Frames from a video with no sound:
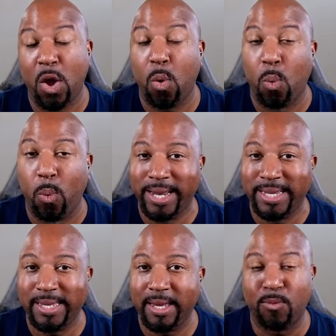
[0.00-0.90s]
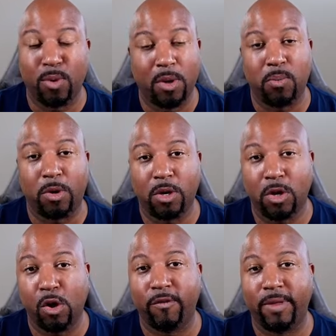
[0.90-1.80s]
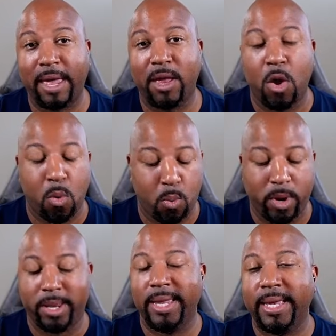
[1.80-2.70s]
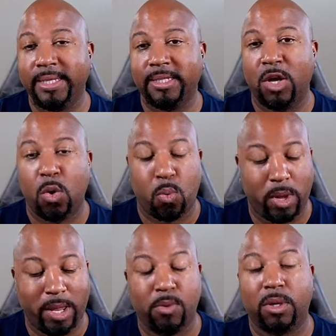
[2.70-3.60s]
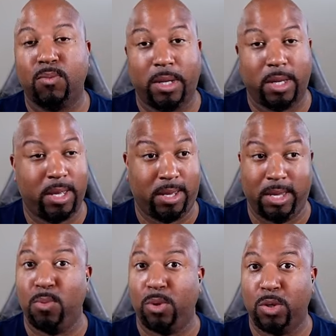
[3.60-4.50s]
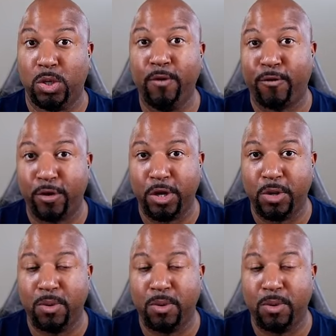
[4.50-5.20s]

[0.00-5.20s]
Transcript: What is it? Well, we're going to go over that, what it is, what it will do for you,